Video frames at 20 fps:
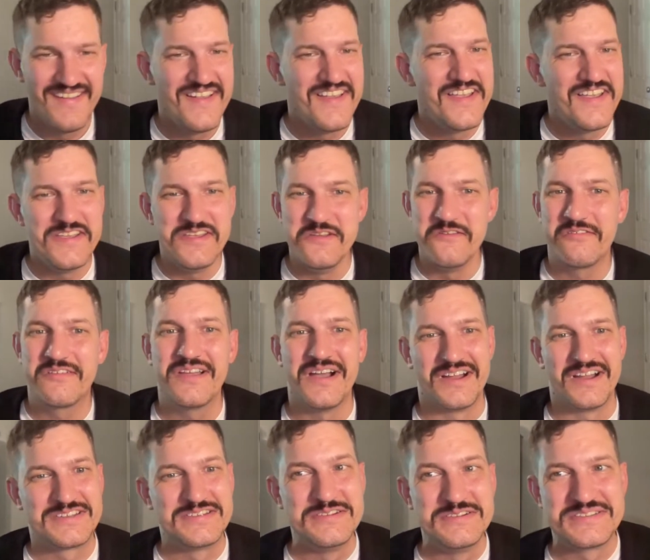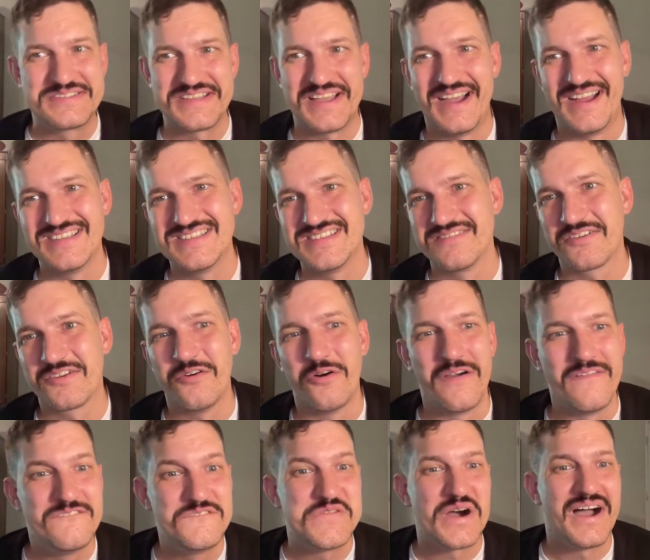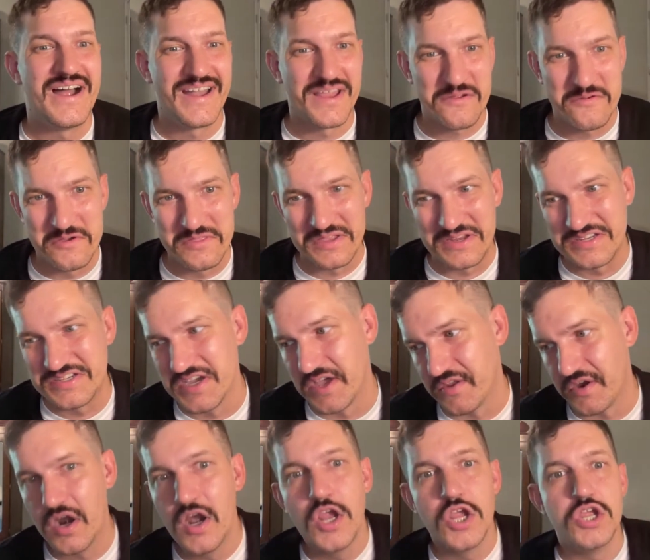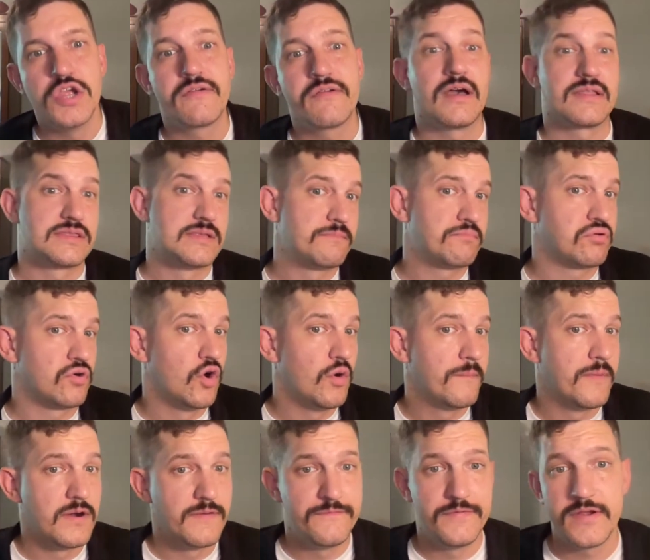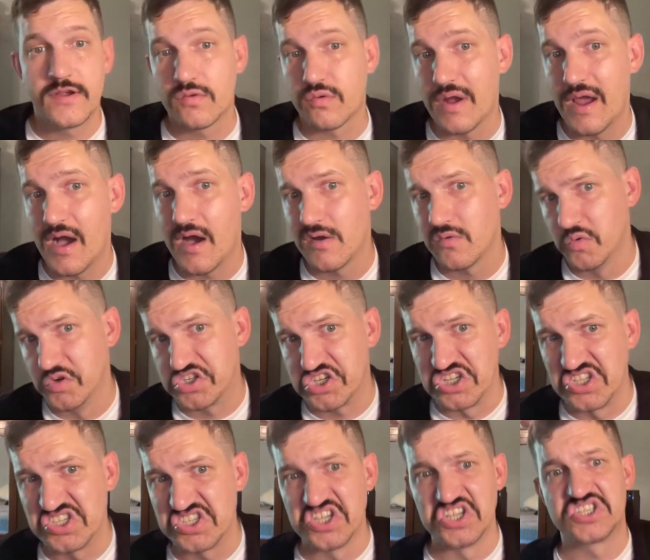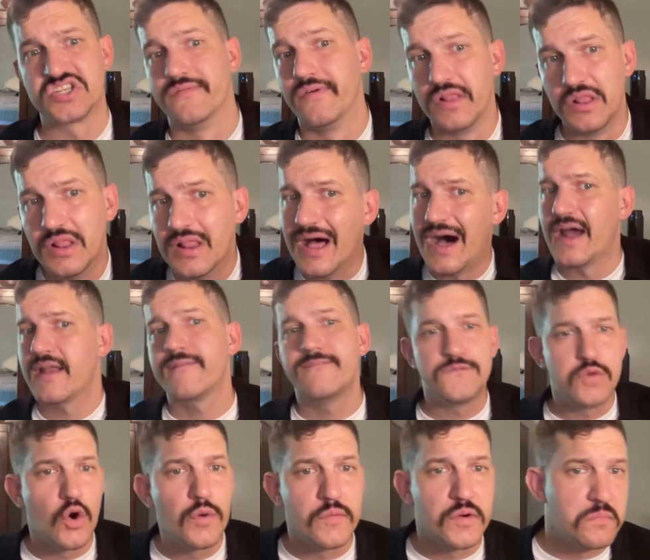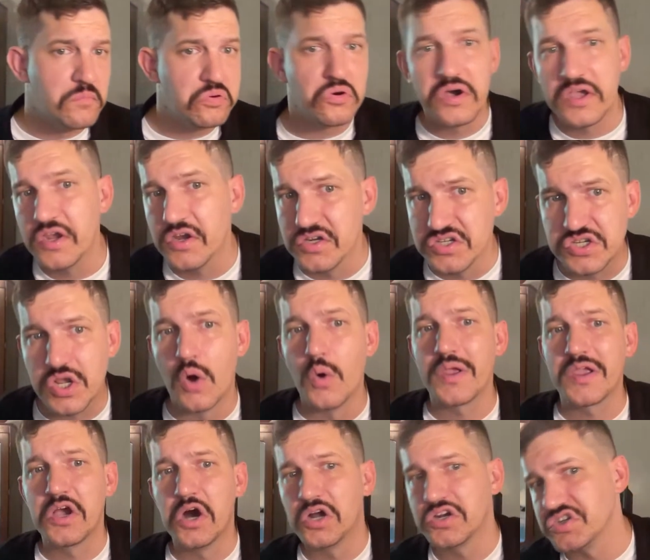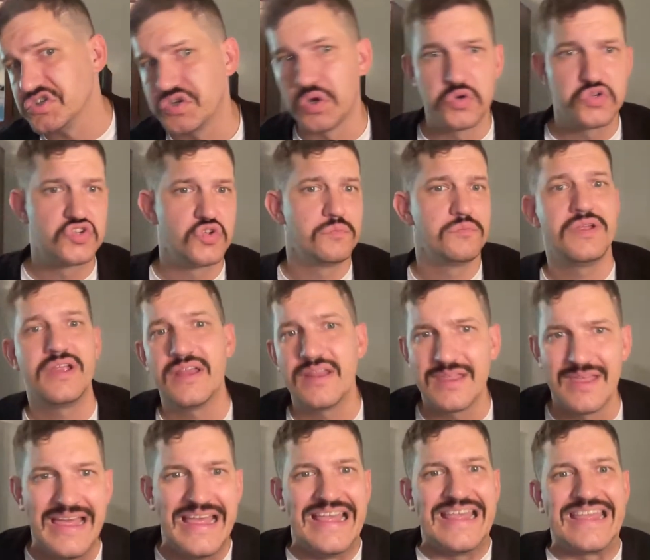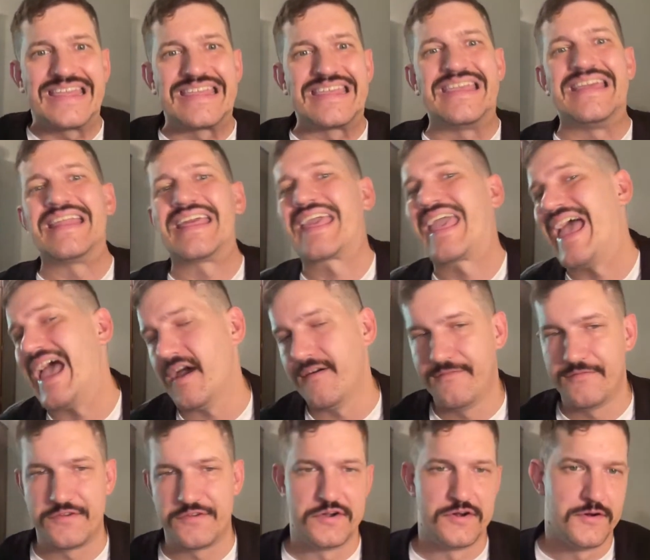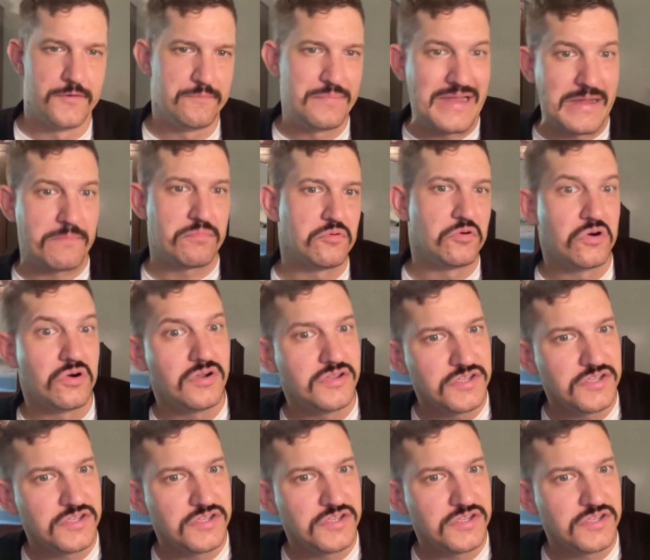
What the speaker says: you've got two sides of the coin fighting with each other. You've got the pro-Murphy crowd, which consists of a lot of former players going on to social media, getting after people,